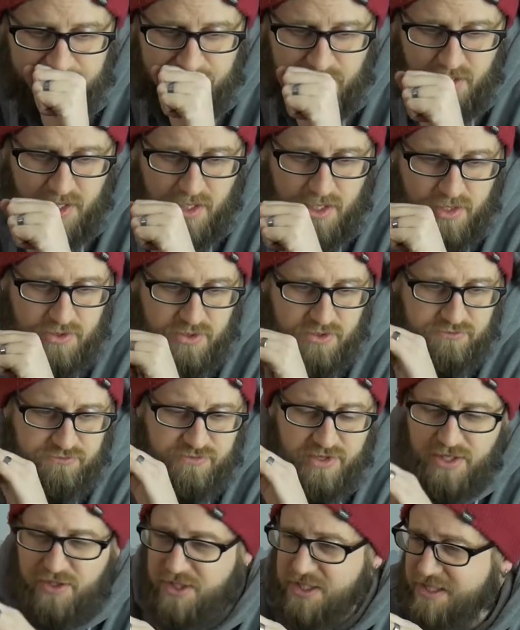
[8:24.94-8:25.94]
They're
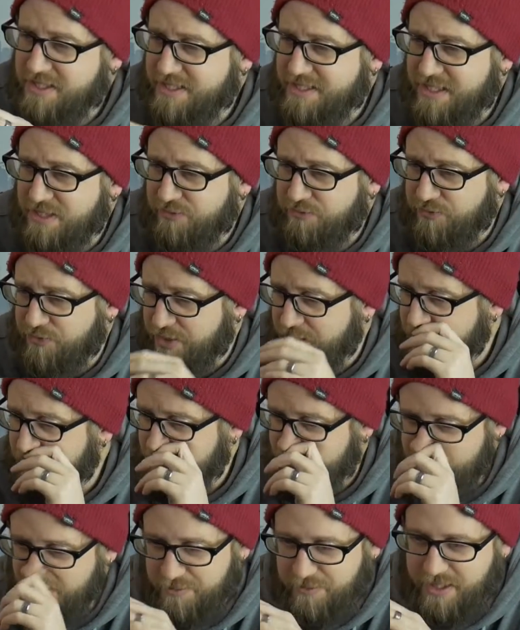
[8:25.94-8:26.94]
very
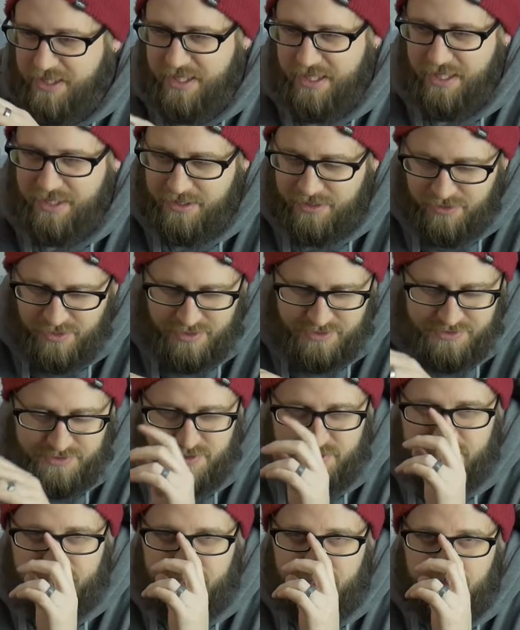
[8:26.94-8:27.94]
different from the Canon
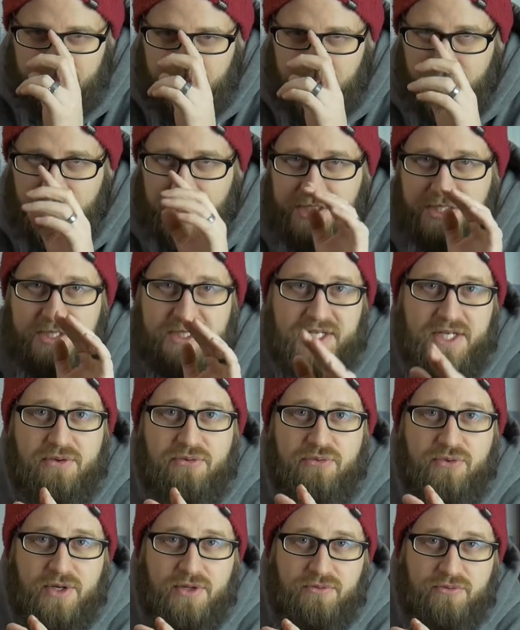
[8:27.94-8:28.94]
lenses. They're very
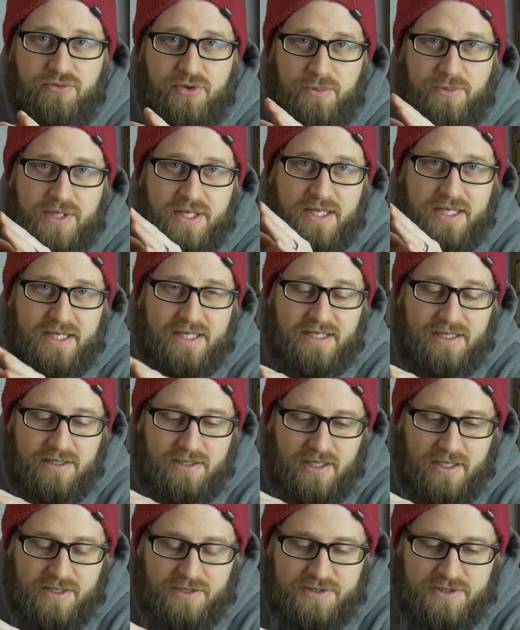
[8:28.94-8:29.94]
different from the kit
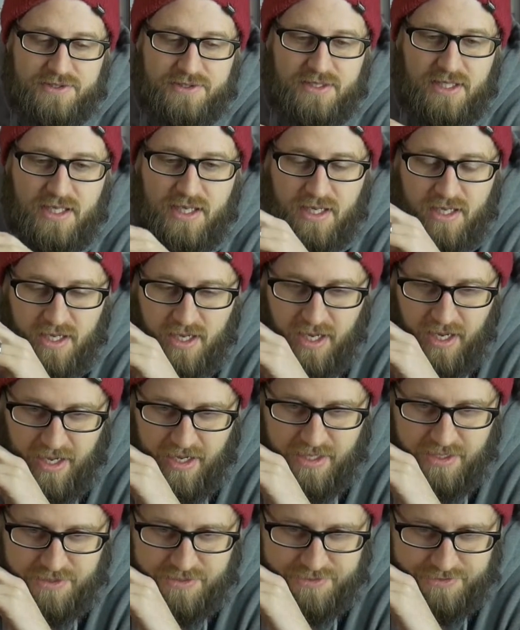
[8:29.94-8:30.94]
lens,
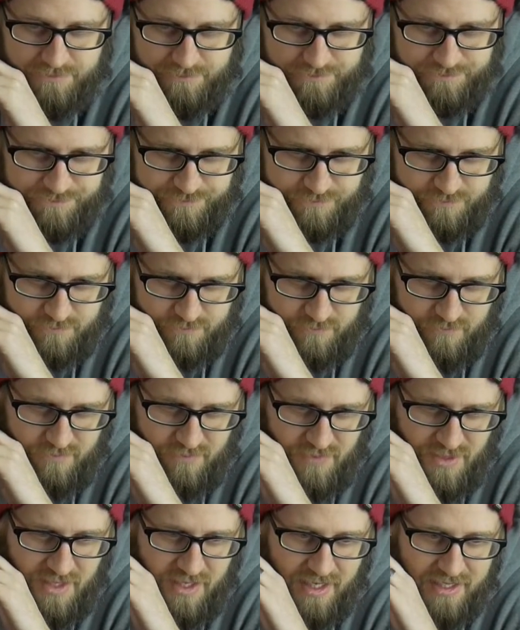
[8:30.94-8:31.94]
and
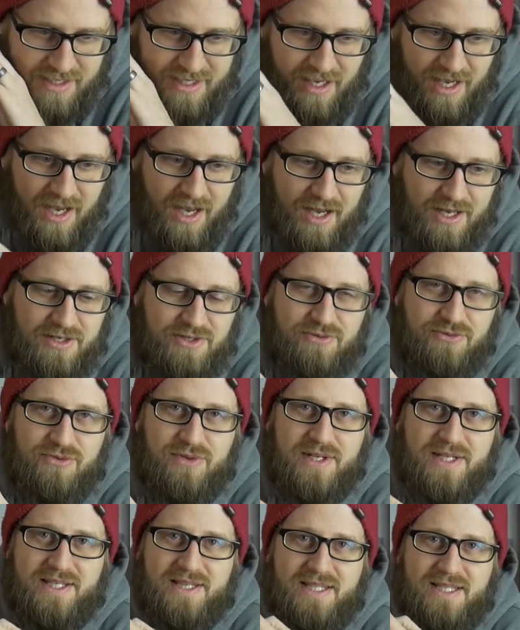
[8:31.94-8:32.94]
I kind of
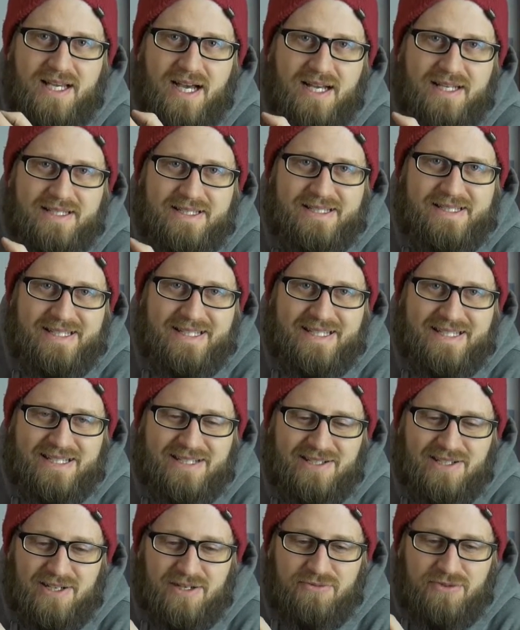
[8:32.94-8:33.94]
like the
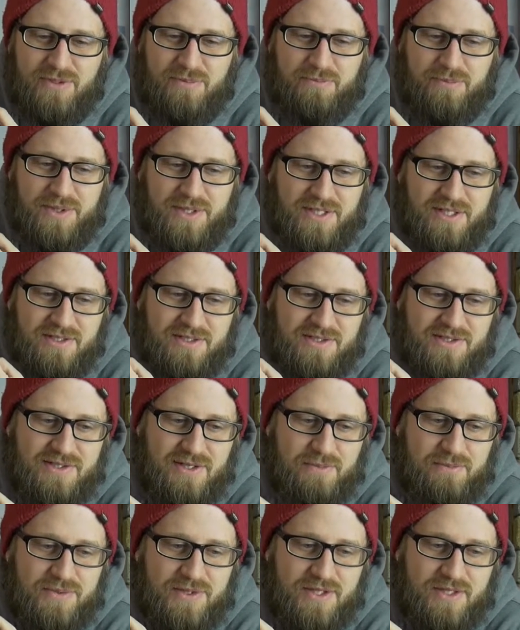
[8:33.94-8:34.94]
idea of it being
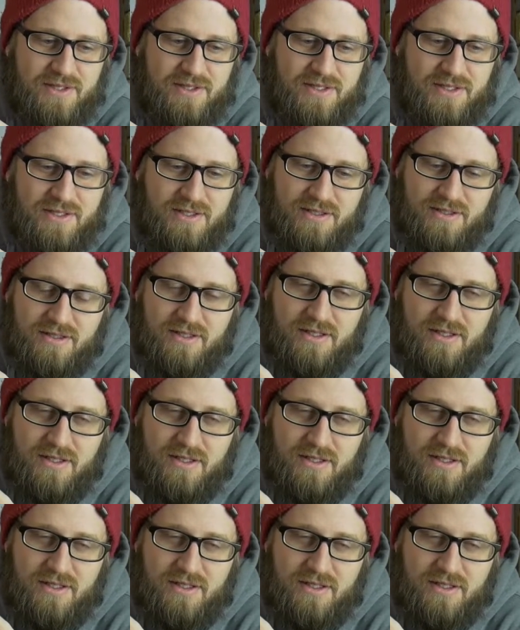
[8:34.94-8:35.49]
something that